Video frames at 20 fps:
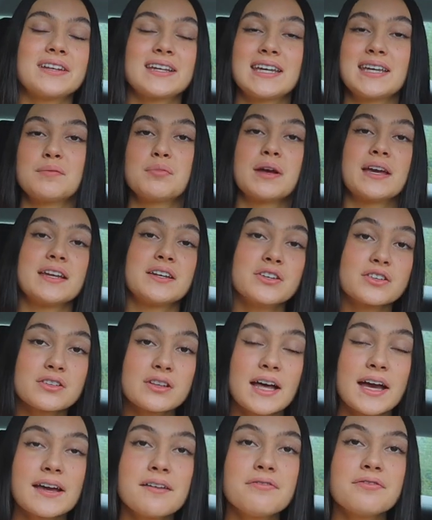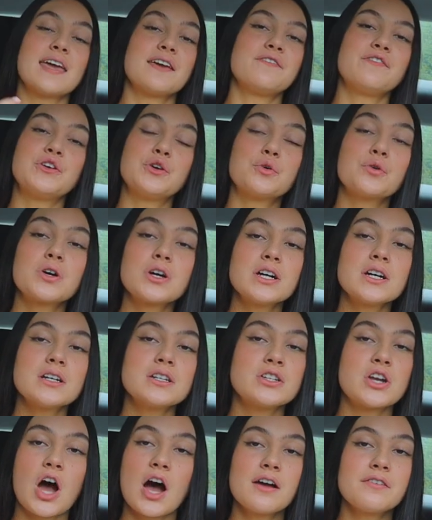and keep in your life. If you're
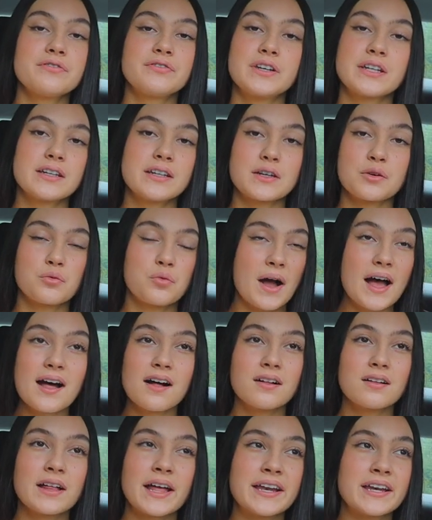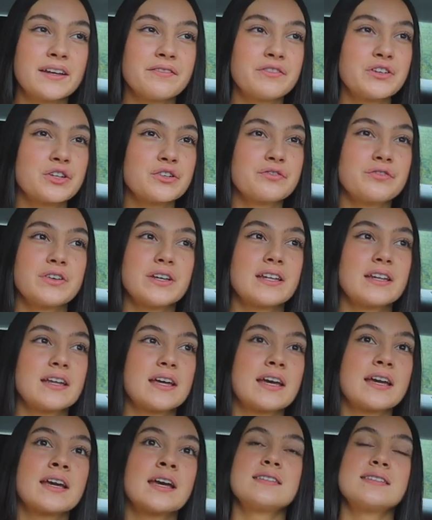not feeling well and if you're
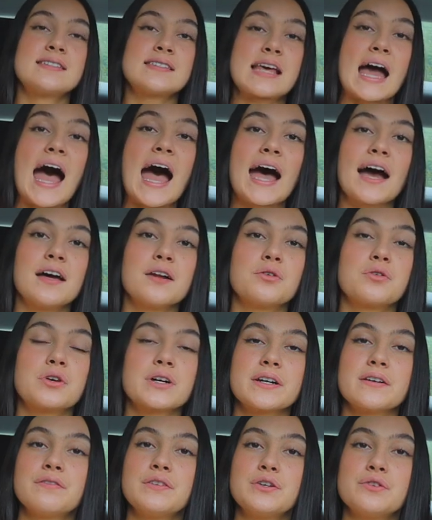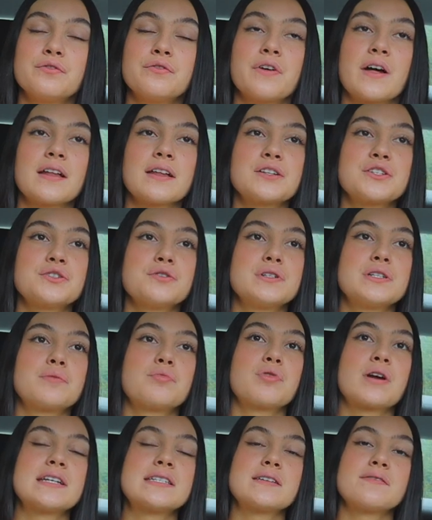feeling sad or if you fell into a
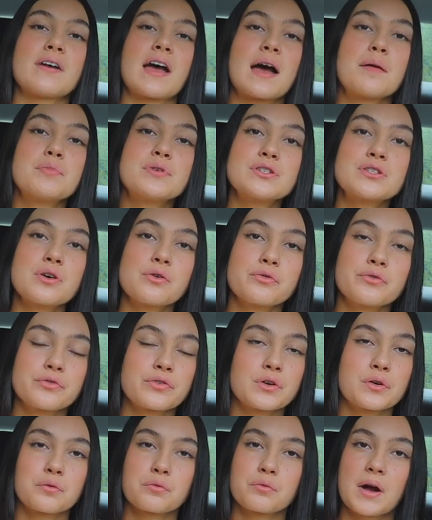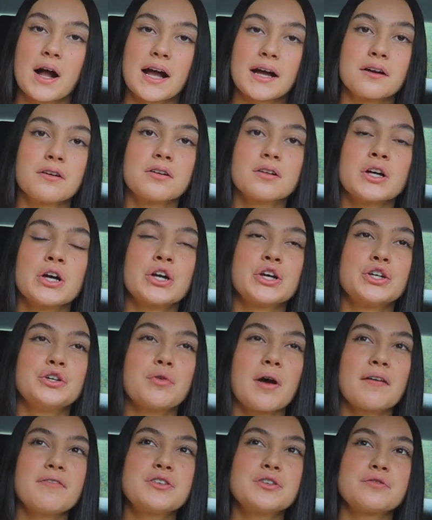depressive episode for a while, you
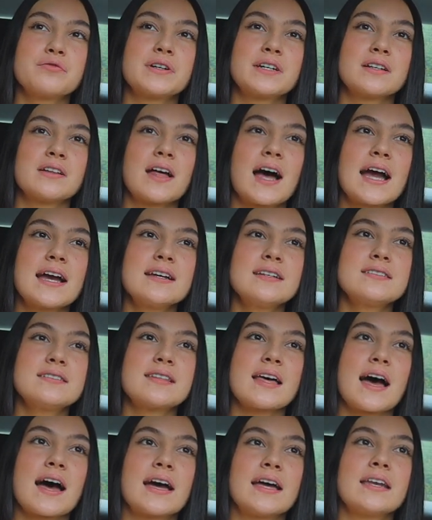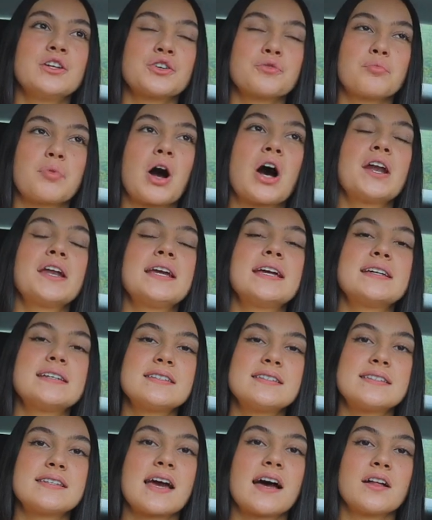have to realize that your body
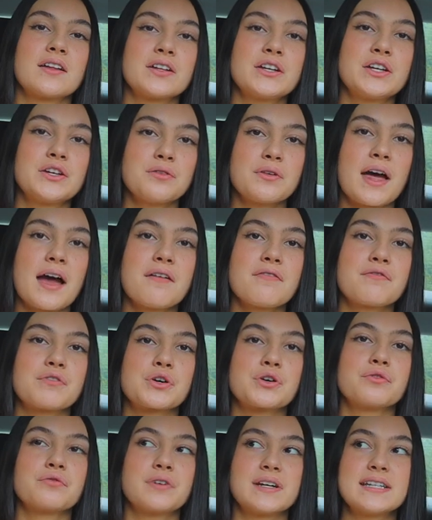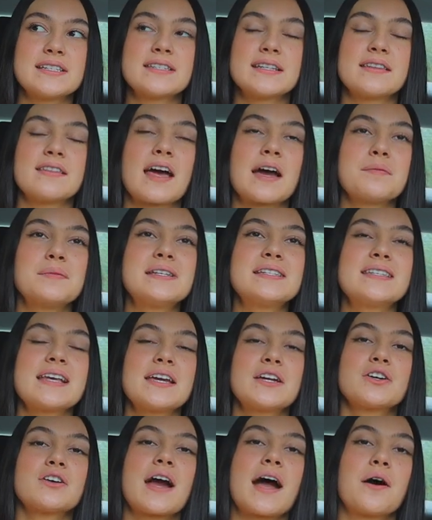is telling you that for a reason. That means
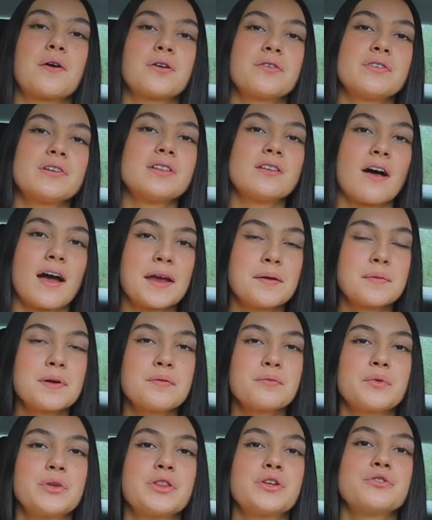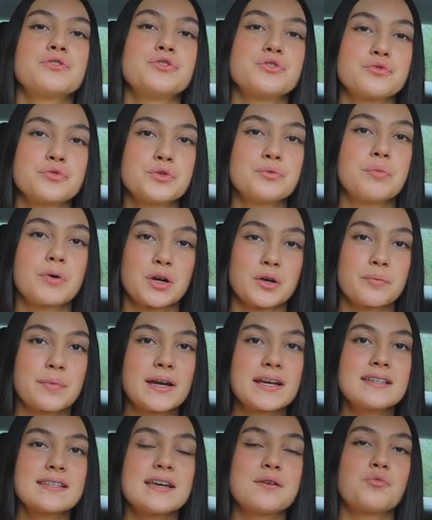that you're out of alignment with your true
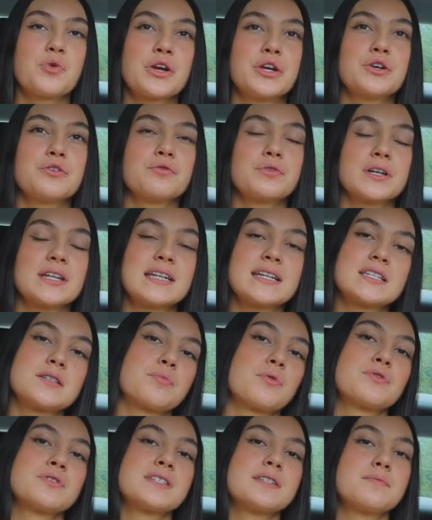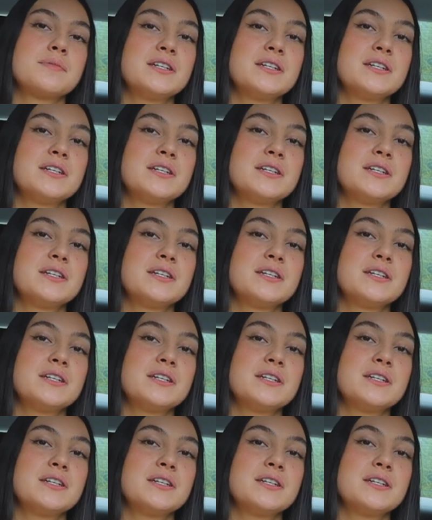purpose and what you're really supposed to